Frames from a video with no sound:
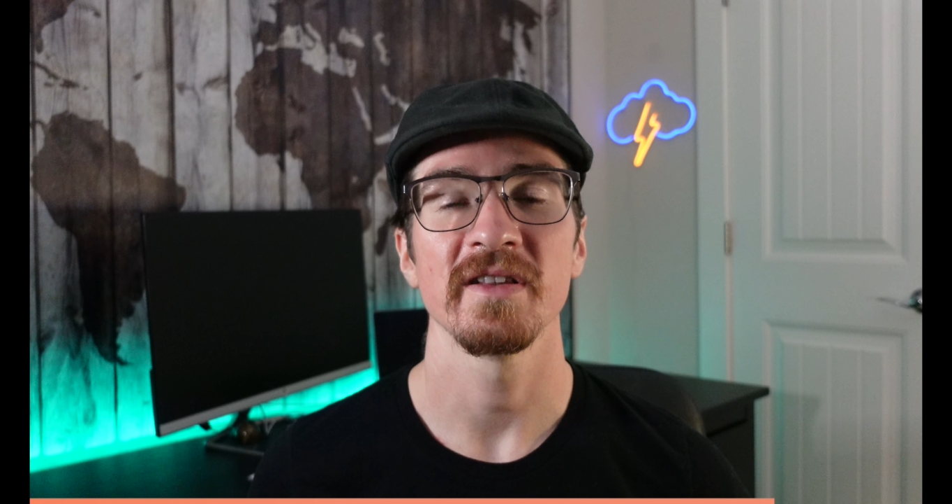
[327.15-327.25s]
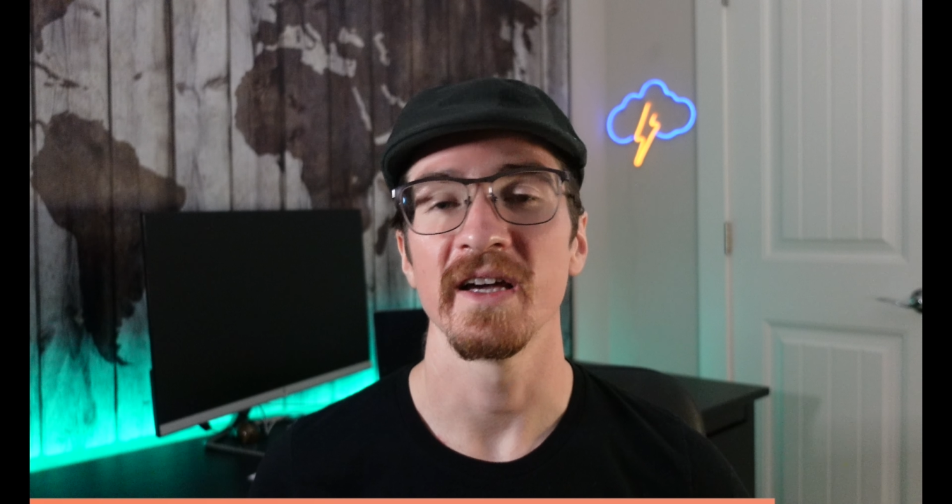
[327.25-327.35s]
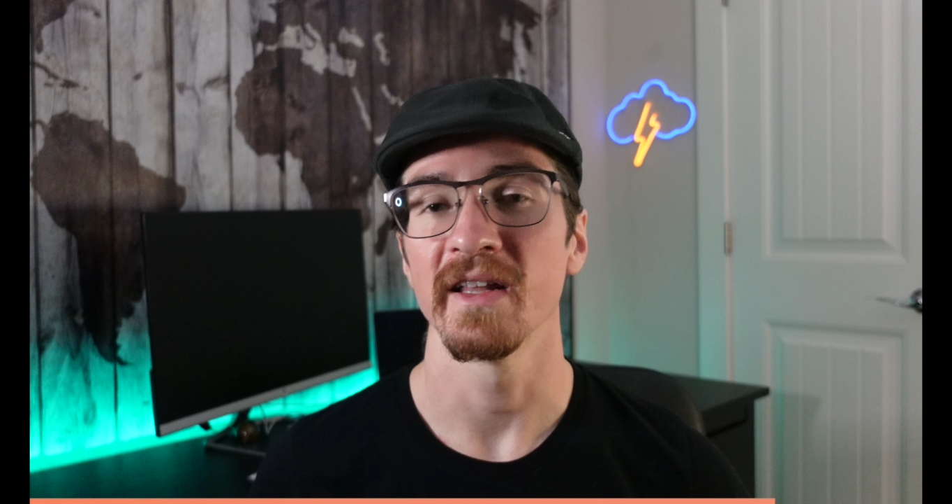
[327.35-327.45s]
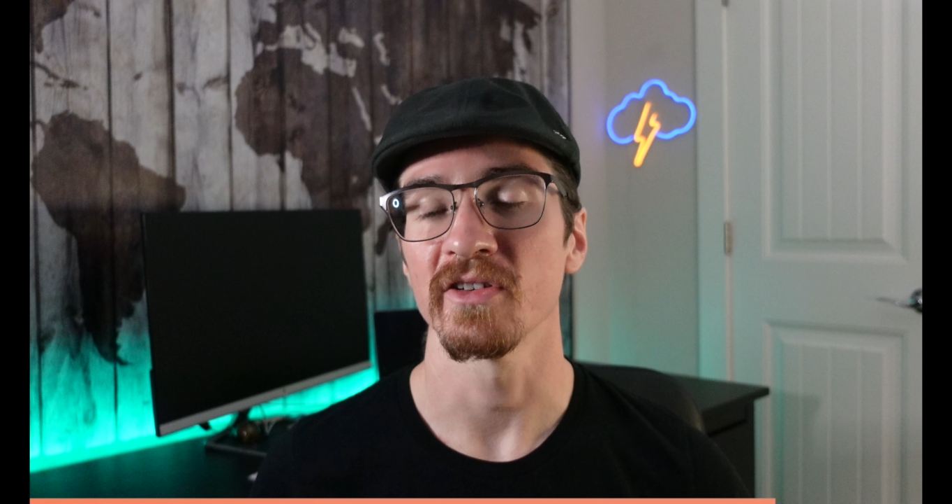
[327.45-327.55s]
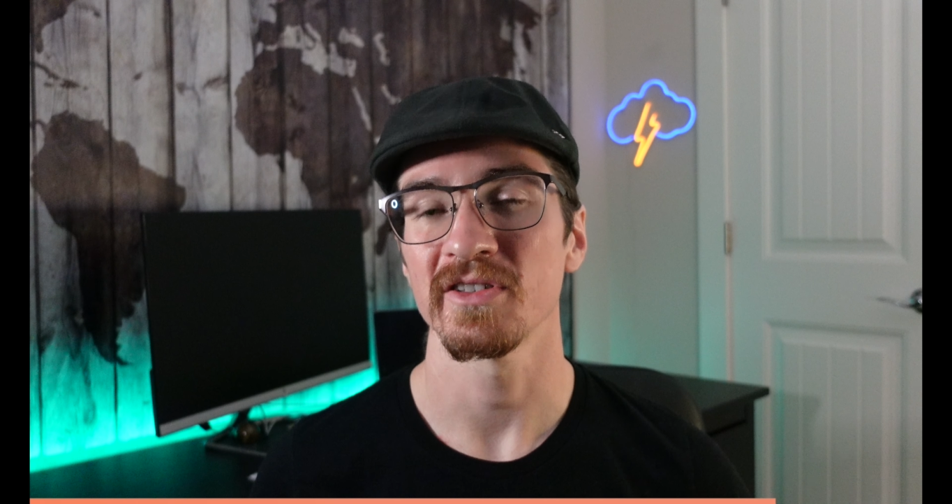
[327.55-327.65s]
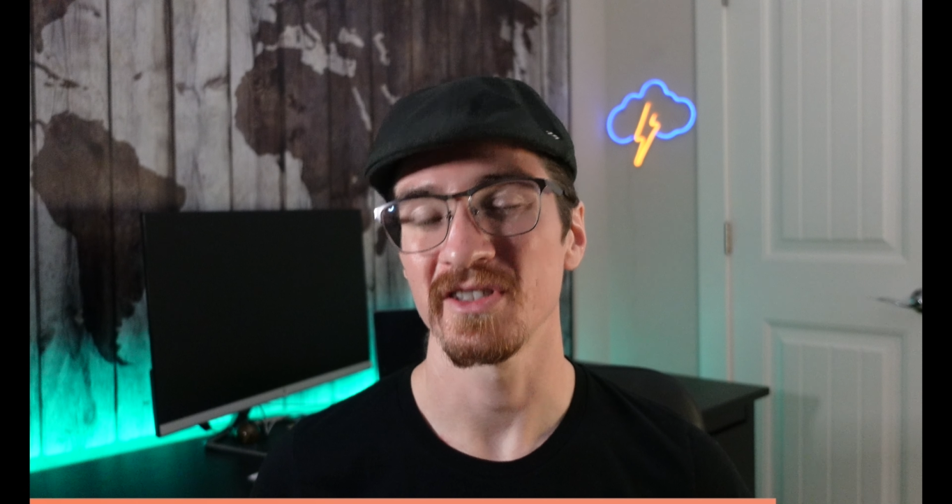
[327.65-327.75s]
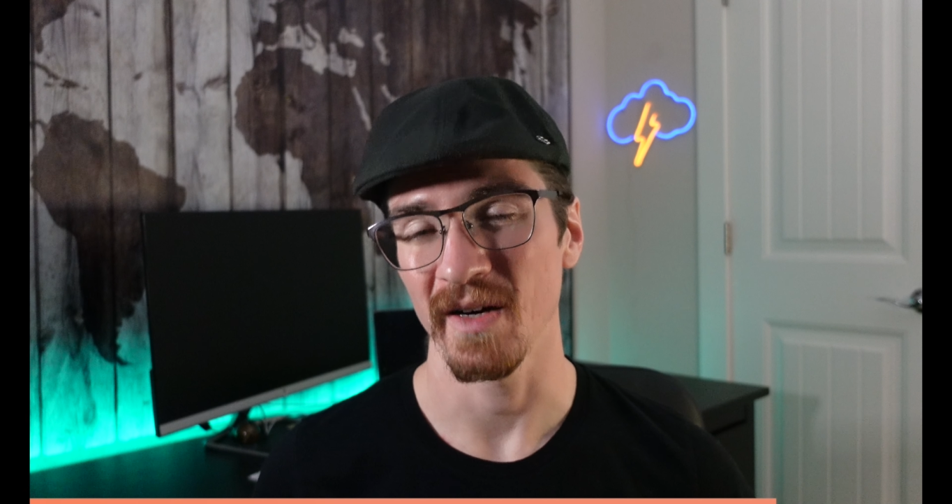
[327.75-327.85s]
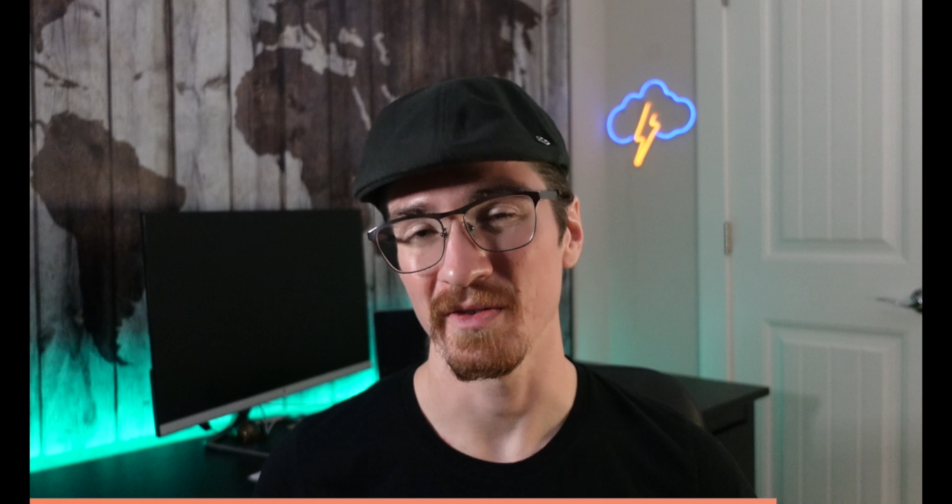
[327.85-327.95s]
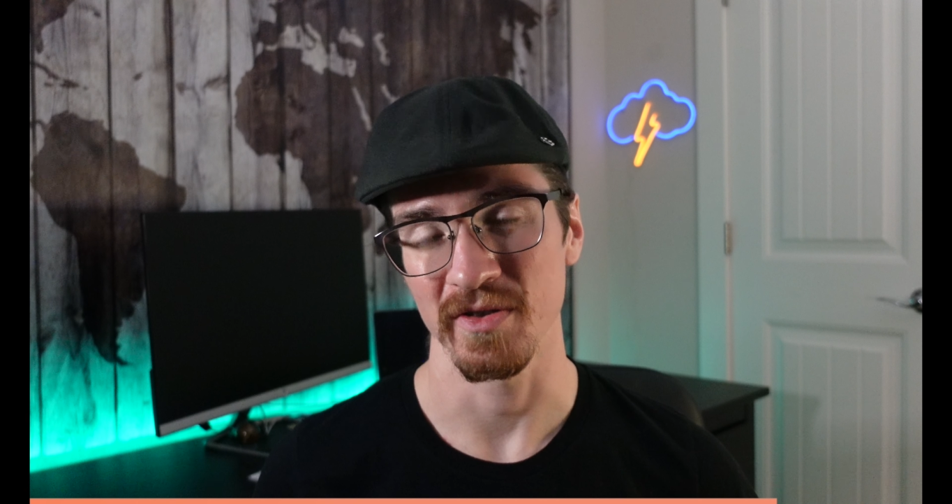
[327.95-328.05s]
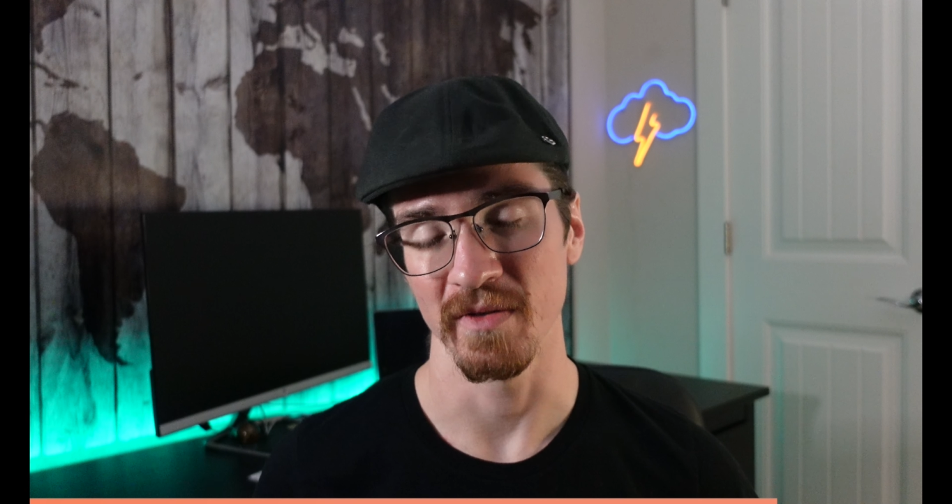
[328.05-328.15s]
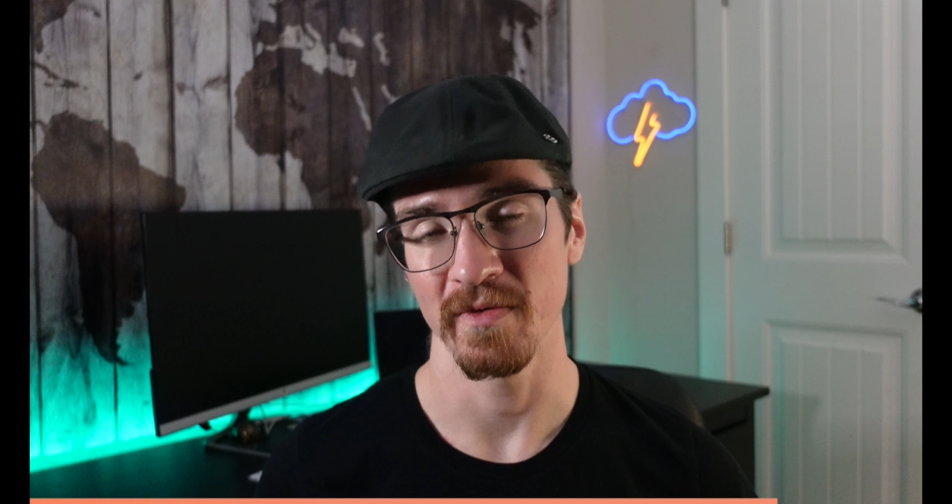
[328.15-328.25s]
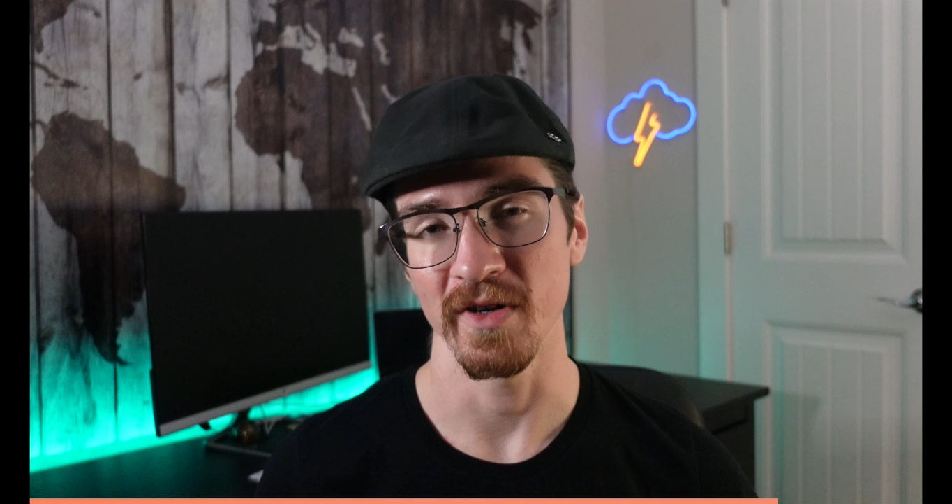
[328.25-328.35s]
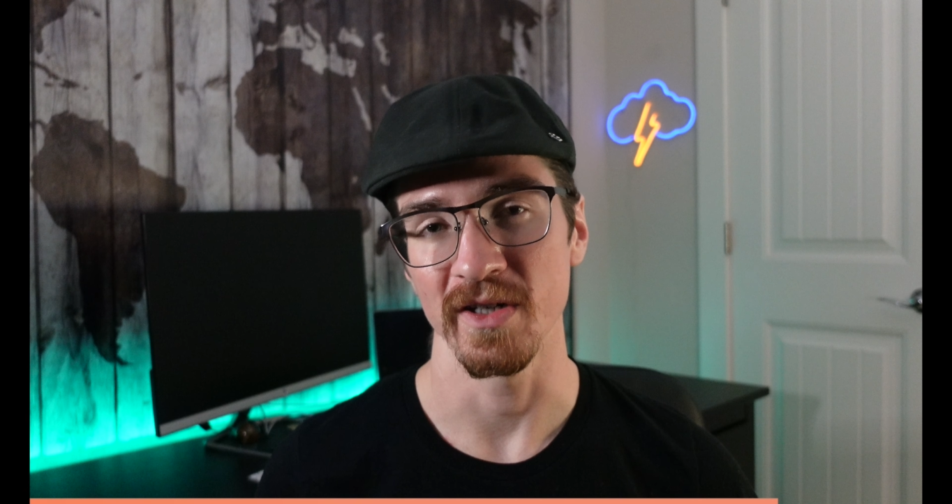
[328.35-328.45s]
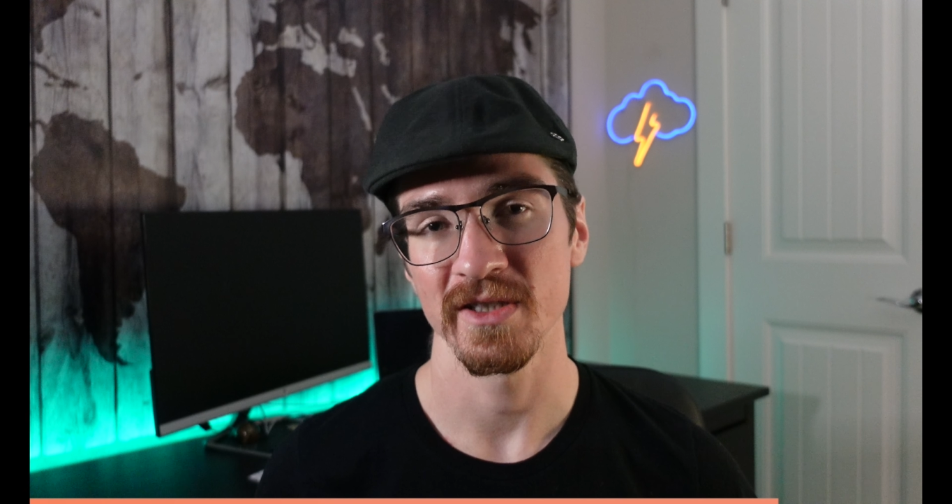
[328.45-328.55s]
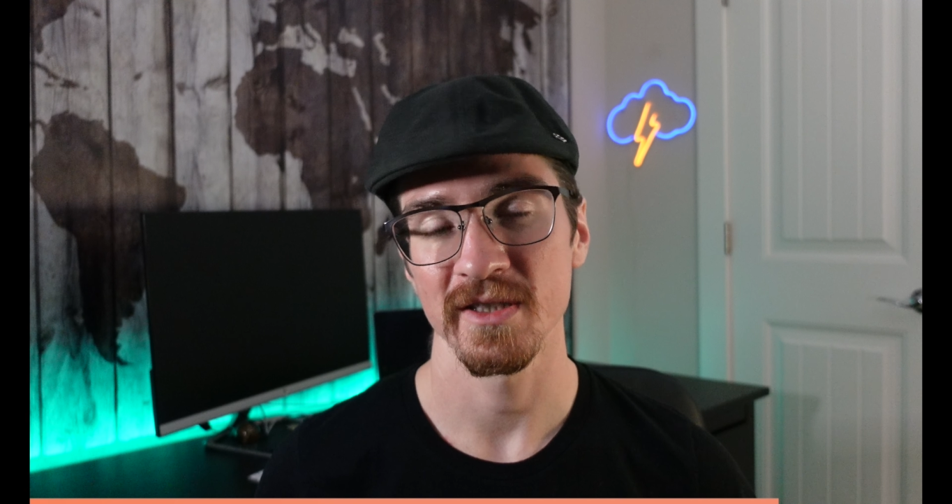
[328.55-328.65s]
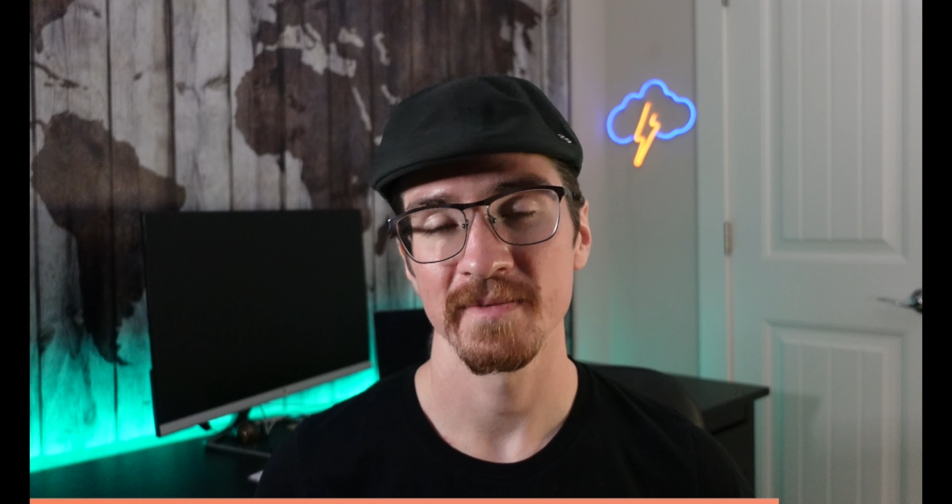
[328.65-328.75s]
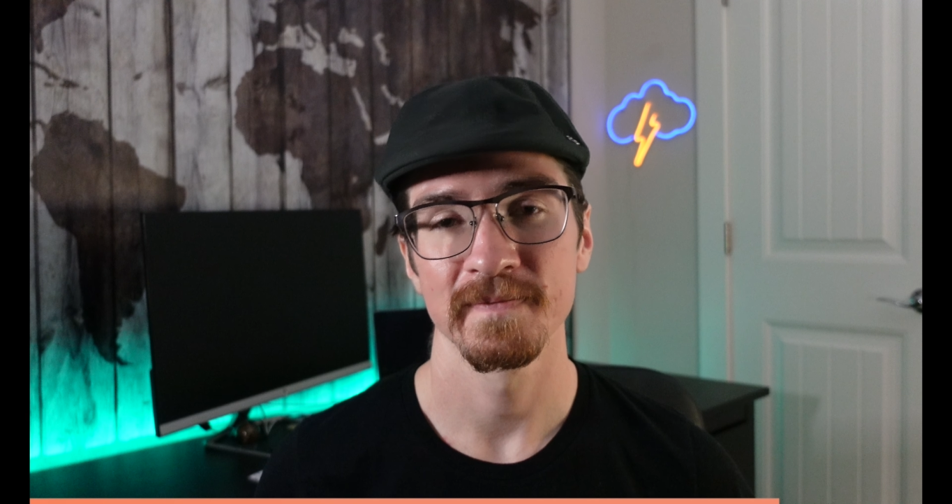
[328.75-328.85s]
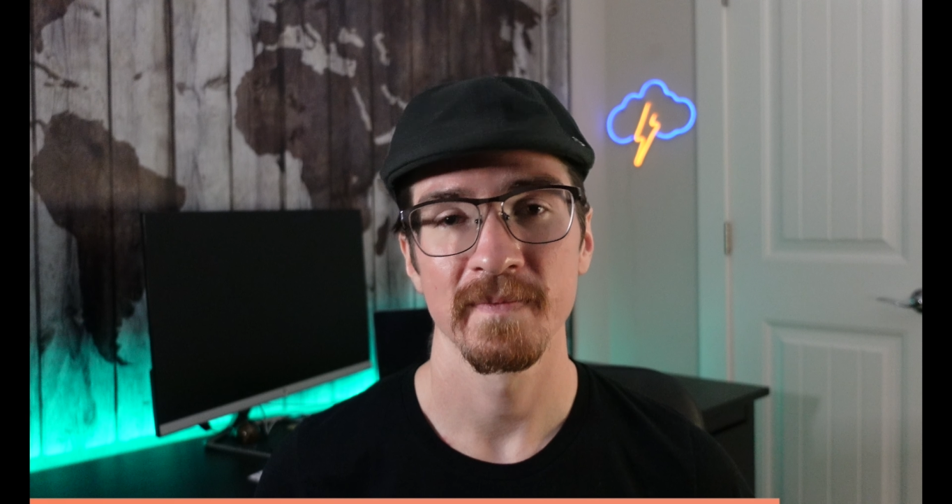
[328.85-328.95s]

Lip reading: then learn JavaScript first.